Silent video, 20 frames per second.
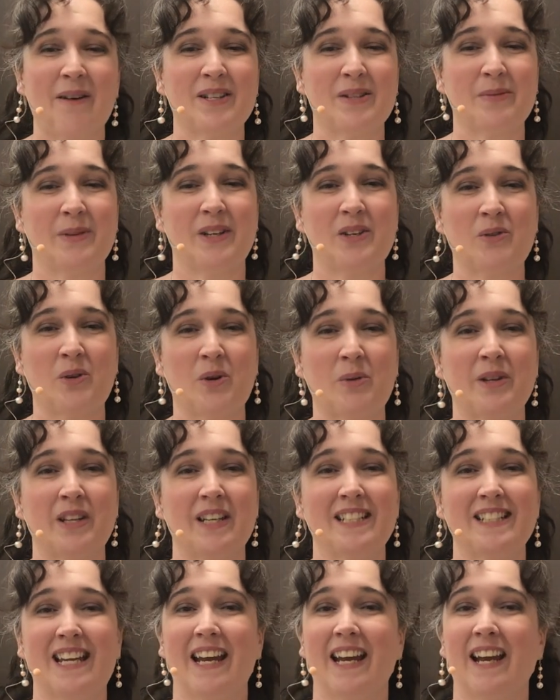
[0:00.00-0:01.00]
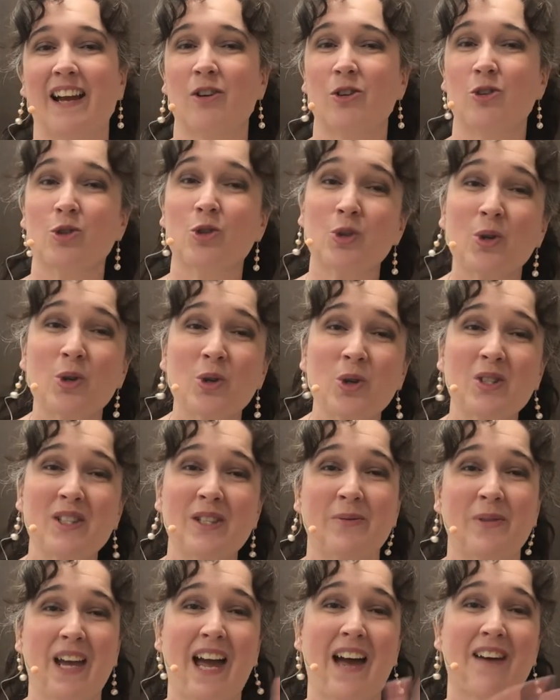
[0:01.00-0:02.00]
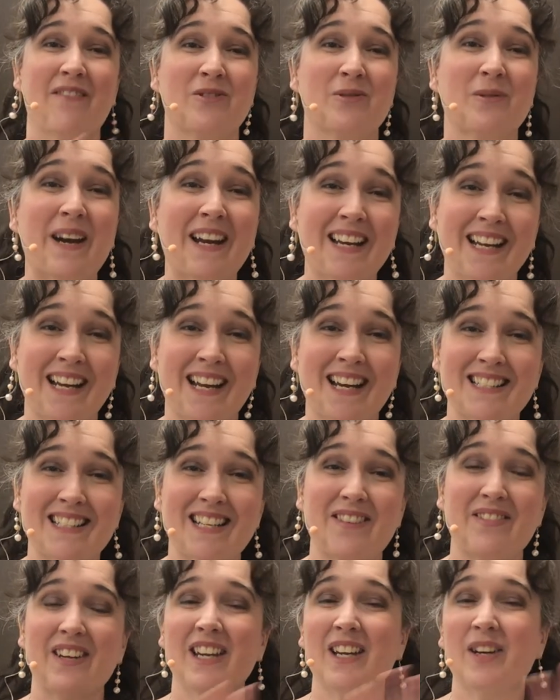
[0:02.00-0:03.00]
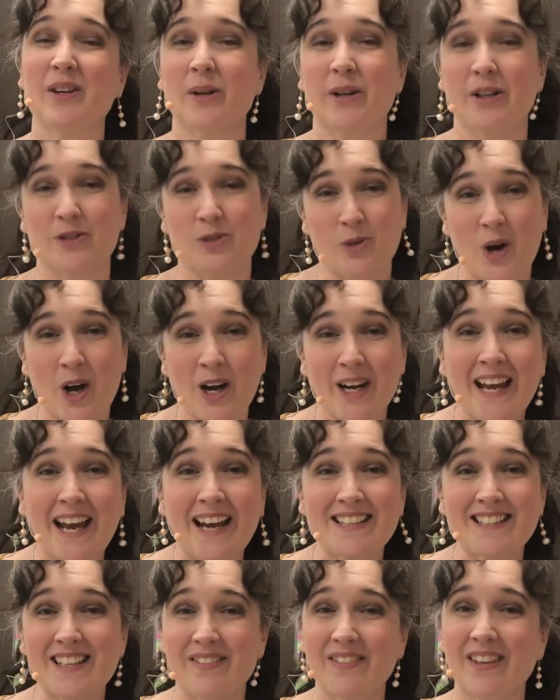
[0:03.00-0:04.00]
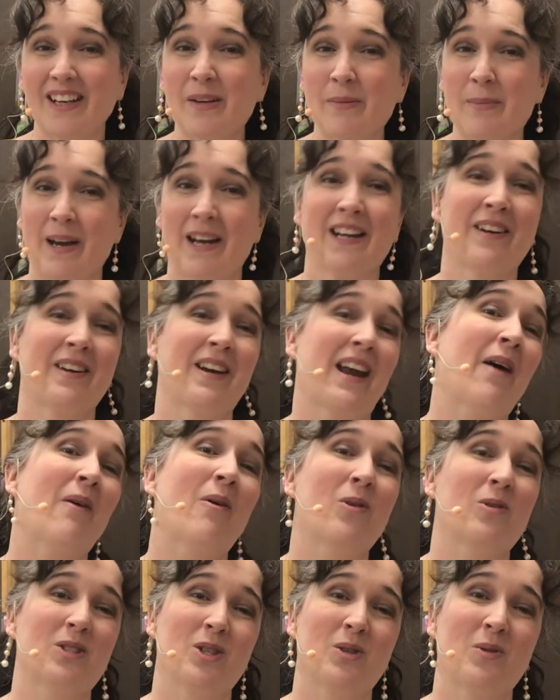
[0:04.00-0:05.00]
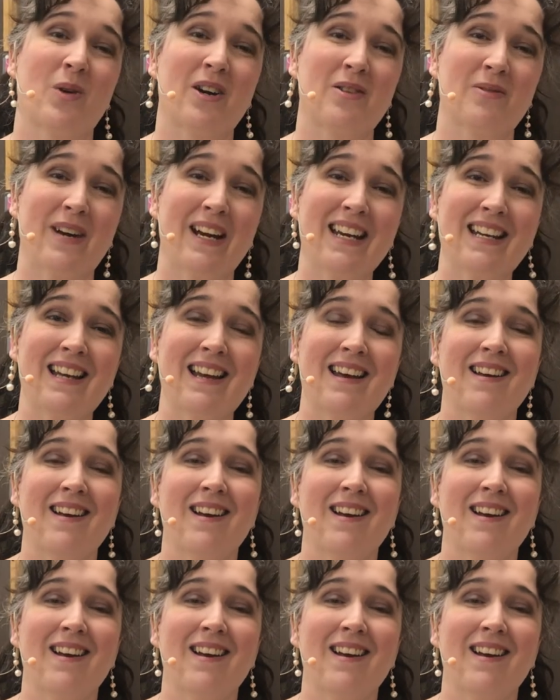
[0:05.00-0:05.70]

is we normally take out our journals and we have a writing activity or a drawing activity, depending on how old you are, right?